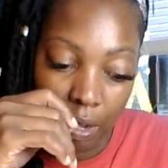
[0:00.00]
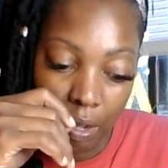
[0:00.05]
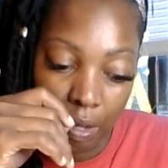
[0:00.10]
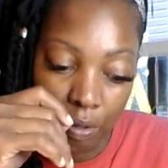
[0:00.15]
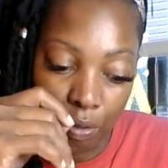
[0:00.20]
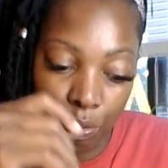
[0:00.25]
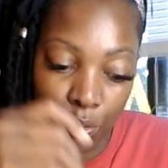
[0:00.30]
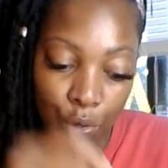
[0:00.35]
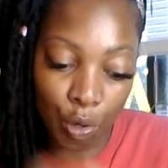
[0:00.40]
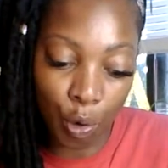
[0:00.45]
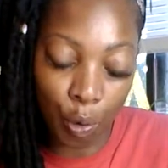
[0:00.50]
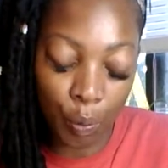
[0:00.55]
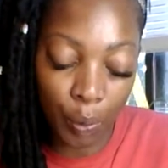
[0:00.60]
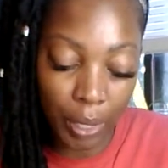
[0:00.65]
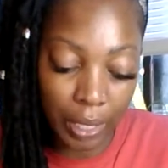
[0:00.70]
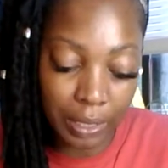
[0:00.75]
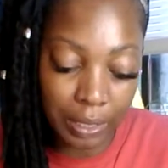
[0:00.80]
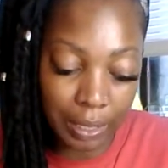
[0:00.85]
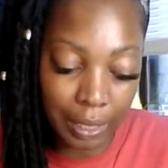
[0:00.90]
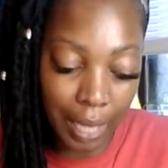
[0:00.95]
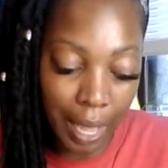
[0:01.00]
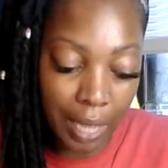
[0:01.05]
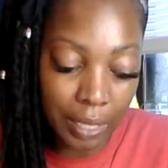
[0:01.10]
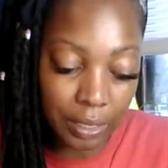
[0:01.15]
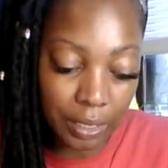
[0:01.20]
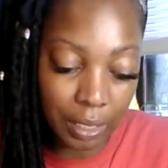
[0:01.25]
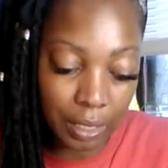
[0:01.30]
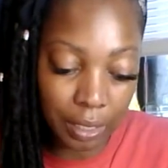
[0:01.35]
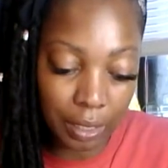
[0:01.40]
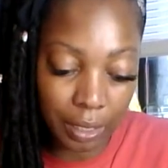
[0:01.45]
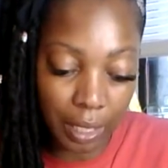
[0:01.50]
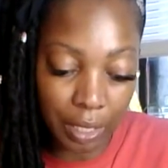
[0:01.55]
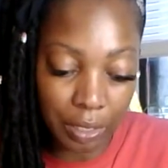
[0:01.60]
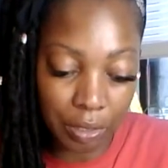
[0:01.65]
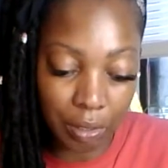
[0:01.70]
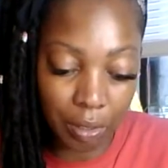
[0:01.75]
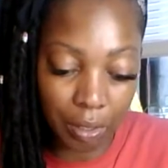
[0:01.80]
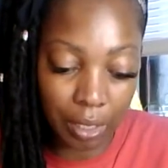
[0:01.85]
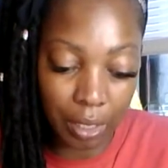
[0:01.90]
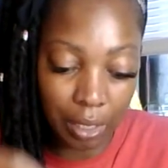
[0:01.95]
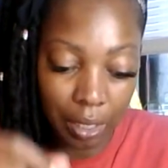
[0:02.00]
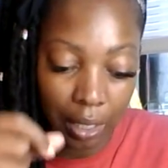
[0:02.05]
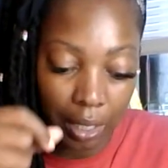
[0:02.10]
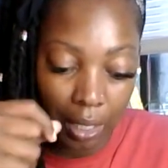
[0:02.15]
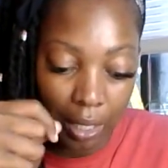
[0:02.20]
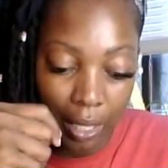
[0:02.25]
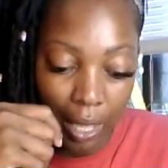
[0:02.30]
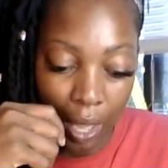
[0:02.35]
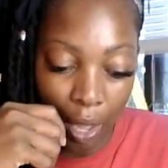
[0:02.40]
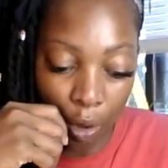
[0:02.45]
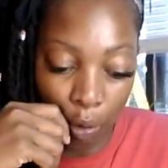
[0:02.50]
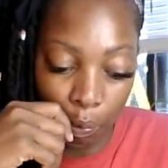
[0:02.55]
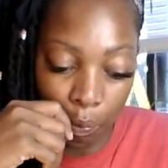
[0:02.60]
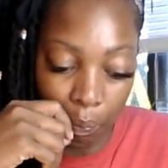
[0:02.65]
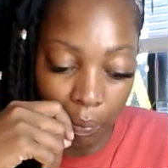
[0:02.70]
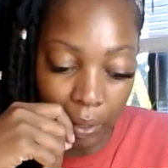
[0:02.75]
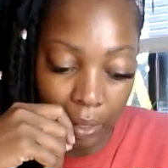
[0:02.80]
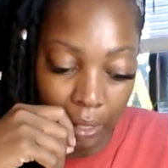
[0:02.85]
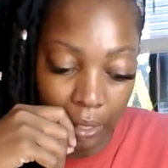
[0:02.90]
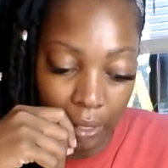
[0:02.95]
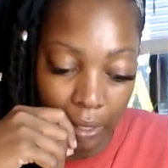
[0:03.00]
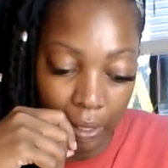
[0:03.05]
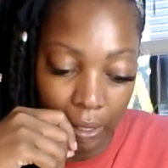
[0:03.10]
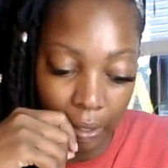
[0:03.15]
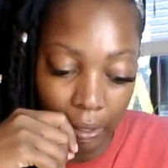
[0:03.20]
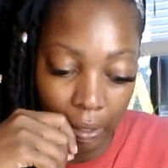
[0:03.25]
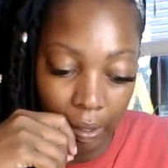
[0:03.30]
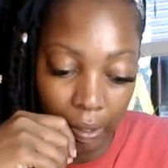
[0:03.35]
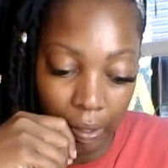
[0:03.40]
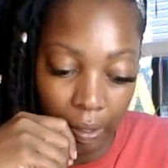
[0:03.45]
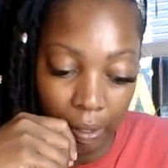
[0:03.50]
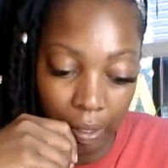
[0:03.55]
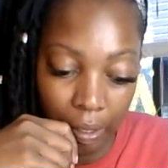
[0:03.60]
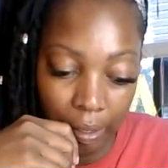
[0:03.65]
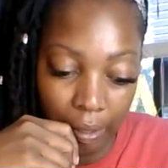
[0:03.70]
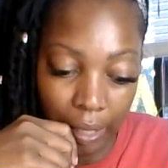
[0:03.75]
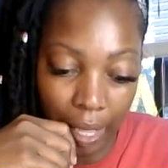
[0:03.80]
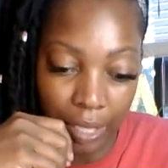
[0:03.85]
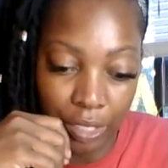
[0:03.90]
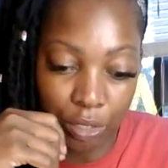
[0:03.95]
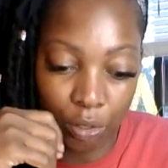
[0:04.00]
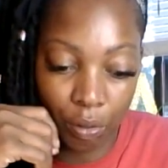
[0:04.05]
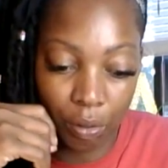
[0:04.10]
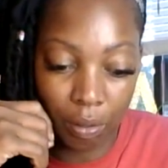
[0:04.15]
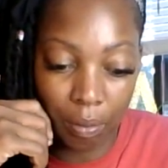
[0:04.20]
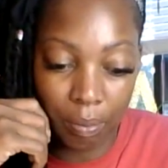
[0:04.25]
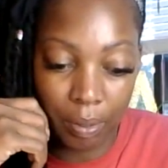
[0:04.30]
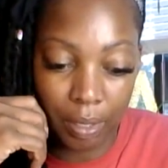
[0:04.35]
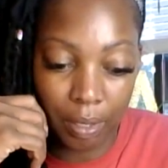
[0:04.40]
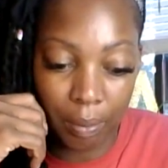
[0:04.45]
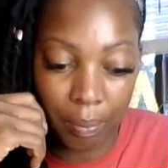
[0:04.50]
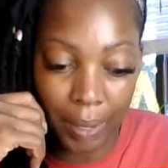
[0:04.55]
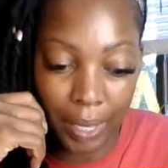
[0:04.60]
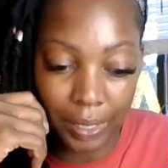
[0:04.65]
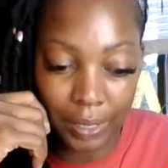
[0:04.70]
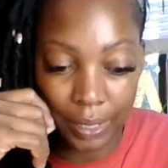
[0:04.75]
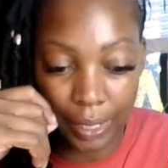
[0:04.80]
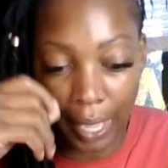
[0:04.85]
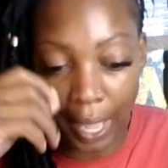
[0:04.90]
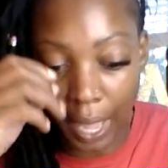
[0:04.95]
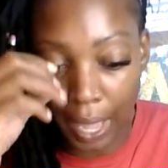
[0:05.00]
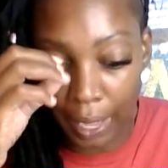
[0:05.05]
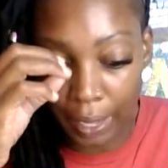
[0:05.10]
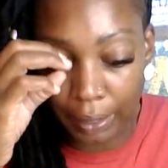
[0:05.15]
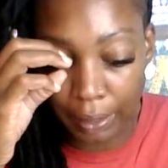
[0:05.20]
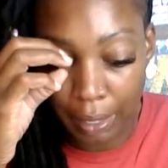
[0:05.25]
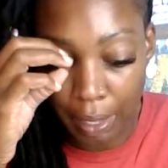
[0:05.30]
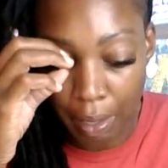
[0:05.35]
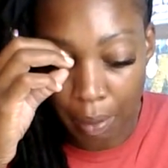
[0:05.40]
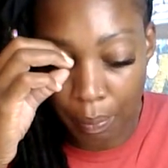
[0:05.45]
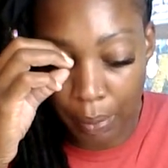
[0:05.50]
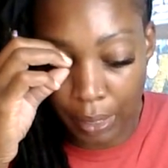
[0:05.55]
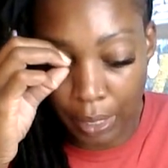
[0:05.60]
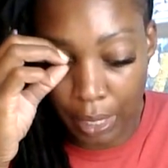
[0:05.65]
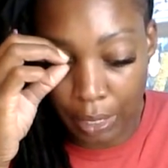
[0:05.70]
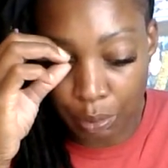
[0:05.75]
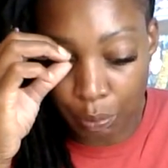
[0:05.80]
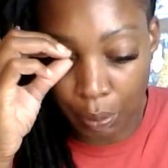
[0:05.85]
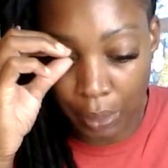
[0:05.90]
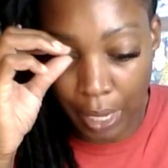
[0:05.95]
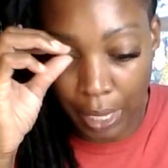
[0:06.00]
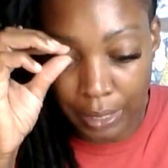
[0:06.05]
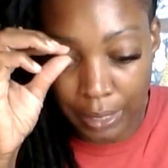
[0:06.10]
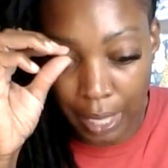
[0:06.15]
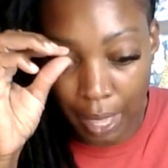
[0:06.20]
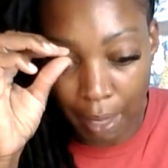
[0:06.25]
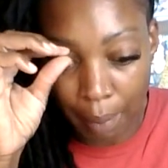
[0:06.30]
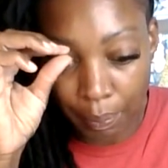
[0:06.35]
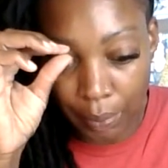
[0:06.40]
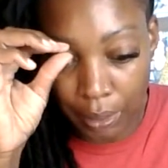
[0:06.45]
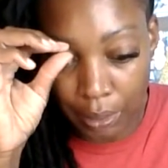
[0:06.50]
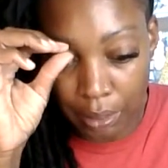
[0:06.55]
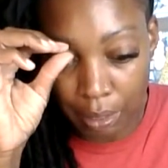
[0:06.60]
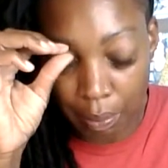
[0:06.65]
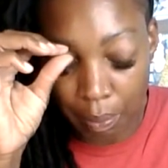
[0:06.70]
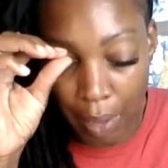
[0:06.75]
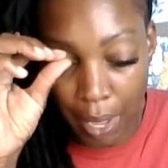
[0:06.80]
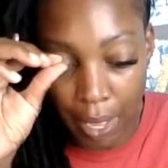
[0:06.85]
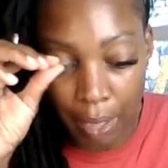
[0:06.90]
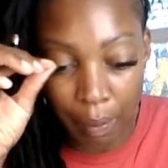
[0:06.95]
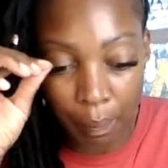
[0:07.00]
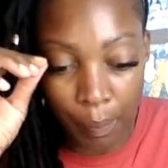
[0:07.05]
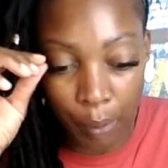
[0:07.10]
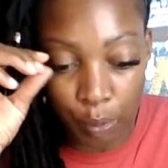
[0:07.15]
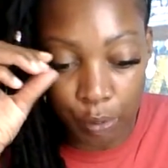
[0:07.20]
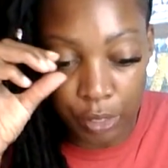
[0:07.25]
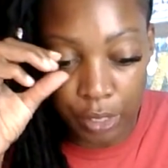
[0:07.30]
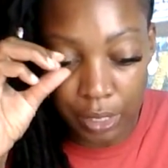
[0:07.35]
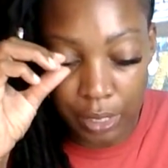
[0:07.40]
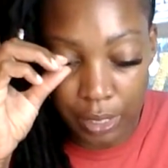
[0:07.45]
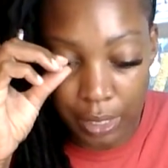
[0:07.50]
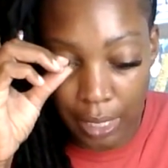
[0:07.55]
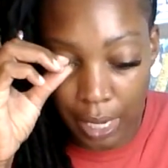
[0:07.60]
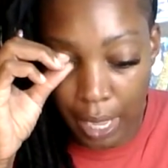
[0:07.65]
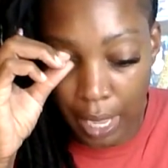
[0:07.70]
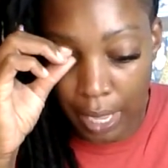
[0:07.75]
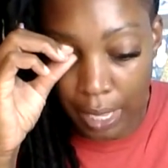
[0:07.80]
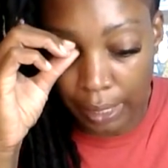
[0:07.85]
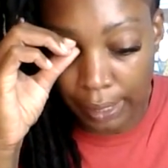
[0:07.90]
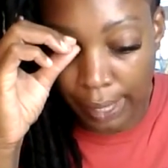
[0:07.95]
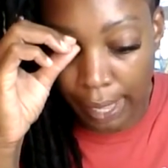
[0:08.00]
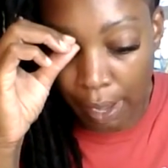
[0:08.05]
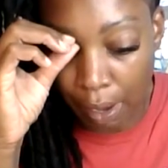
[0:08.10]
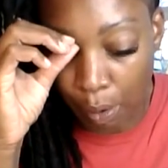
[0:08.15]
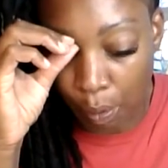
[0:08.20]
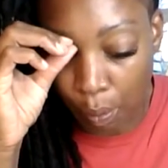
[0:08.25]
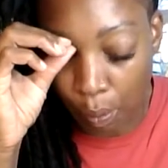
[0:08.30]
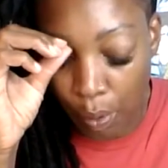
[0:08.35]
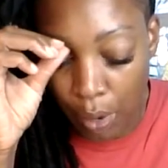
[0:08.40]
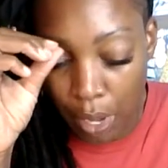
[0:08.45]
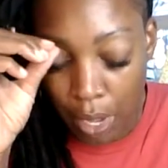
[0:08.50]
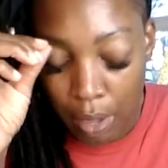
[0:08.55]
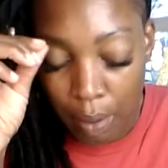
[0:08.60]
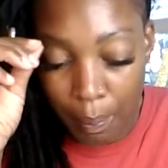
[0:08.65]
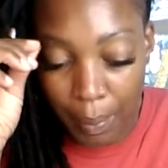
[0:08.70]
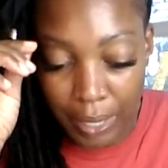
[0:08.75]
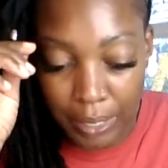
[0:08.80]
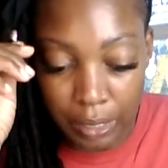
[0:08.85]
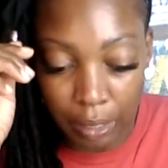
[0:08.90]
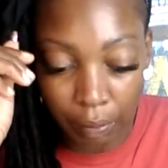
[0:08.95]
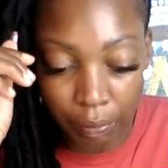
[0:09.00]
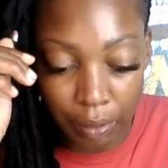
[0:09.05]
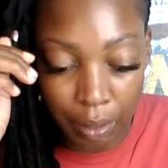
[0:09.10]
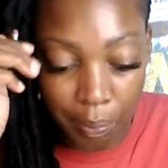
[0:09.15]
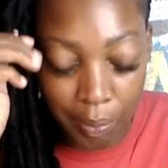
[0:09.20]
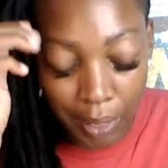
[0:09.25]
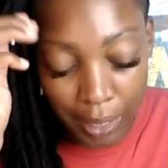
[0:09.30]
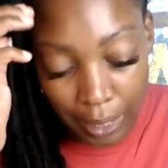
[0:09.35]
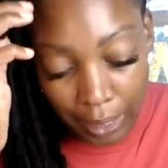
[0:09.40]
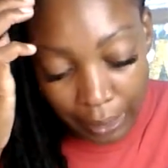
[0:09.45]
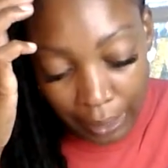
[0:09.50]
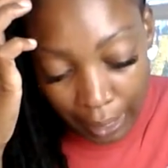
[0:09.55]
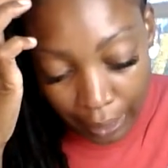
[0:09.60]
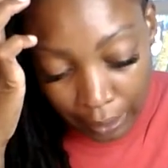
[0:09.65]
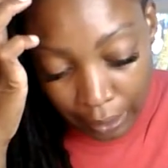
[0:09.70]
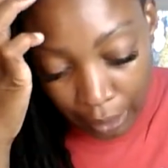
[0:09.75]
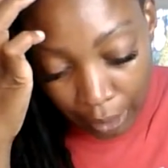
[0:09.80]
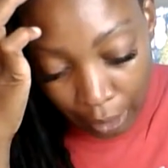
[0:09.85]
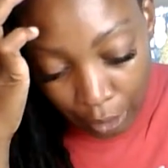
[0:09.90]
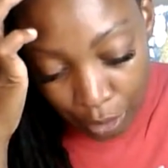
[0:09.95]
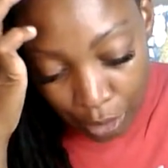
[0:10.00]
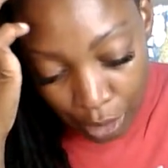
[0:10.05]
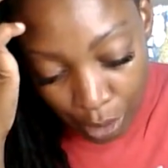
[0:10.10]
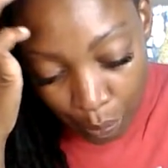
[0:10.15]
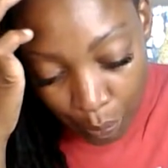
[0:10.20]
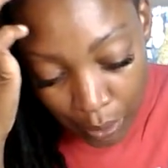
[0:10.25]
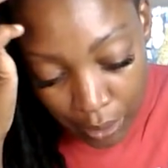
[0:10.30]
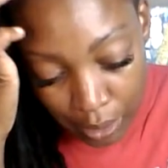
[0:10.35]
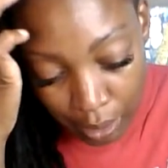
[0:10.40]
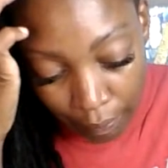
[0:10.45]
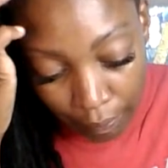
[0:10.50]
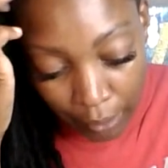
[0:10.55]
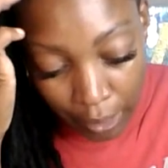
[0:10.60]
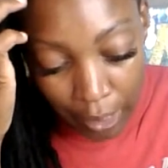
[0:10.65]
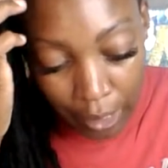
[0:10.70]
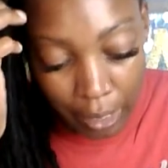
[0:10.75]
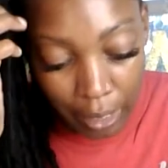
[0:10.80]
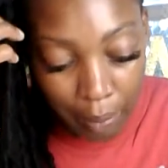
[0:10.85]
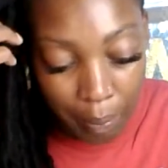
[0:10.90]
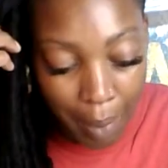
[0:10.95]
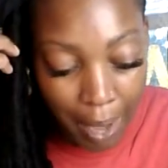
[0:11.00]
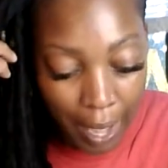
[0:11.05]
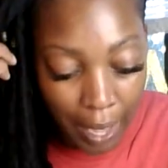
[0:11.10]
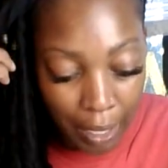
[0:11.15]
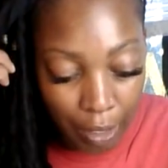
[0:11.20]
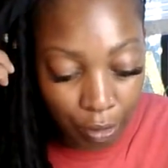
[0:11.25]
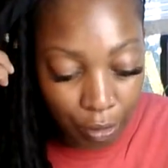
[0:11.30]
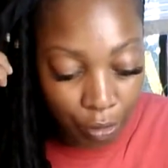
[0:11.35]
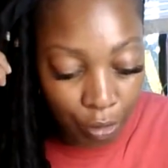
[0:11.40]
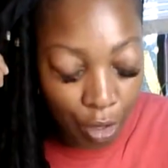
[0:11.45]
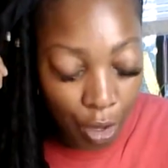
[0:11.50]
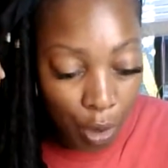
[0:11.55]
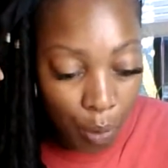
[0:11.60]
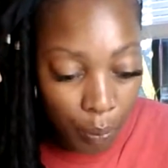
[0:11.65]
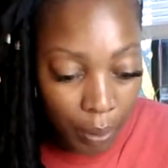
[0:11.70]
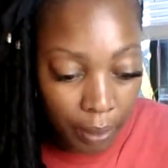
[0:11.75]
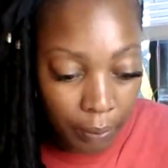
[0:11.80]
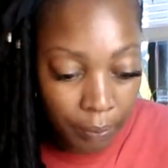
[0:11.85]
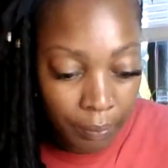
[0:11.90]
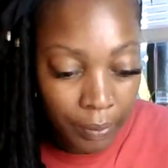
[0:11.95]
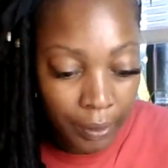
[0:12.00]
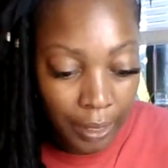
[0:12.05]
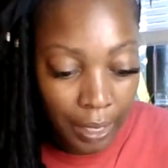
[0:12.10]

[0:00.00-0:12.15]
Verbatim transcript: You know, it's logic that's going to help me that's going to be the best guide because when I tapped into my emotions and I allow myself to be connected intuitively in my inner knowing,